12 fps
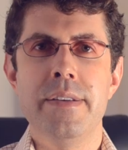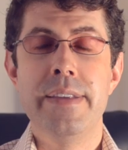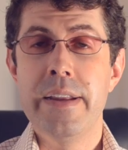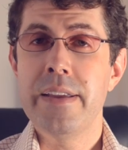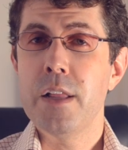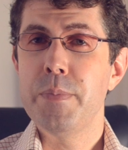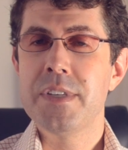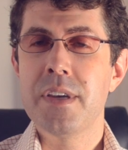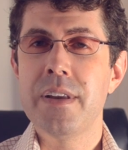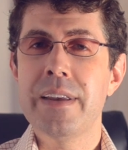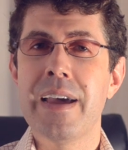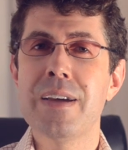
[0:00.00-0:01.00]
Daniel
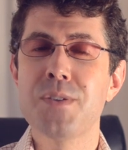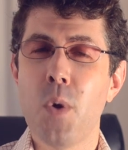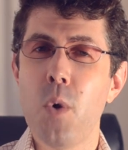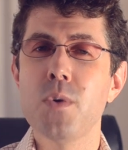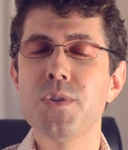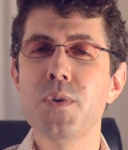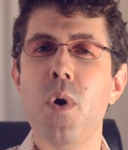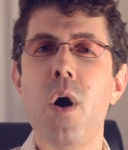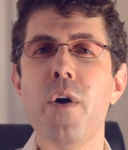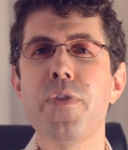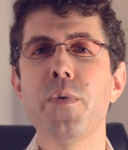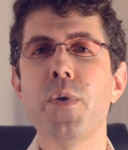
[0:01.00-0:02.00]
Bissonnette has also
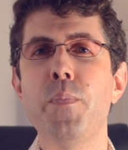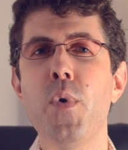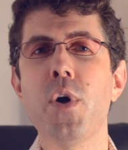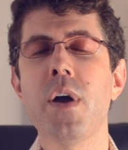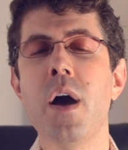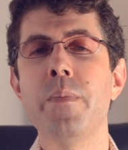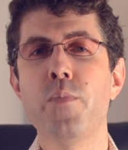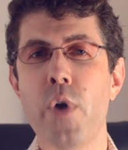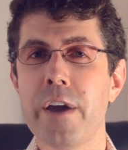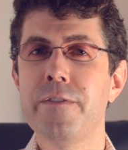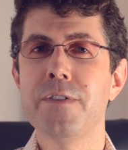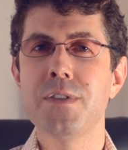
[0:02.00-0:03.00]
authored a book on
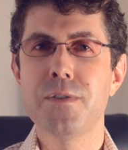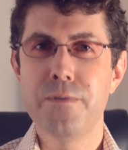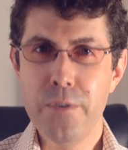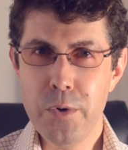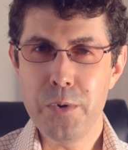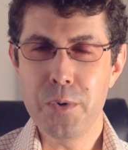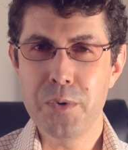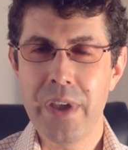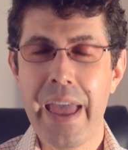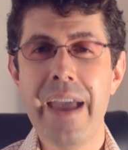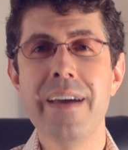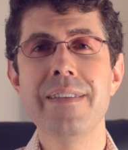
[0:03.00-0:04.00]
breakfast food,
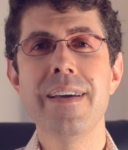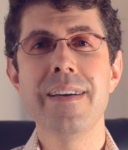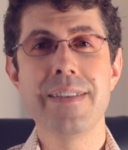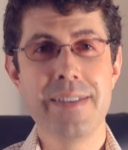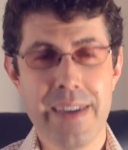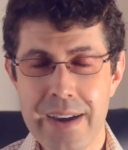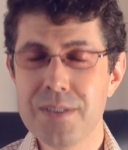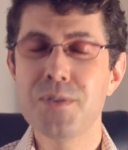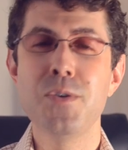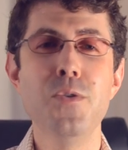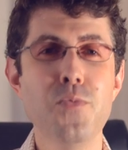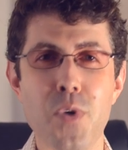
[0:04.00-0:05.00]
and guess
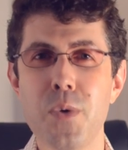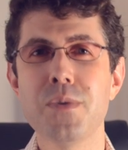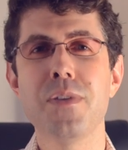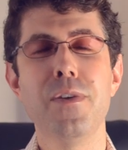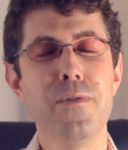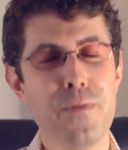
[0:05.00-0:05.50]
who wrote the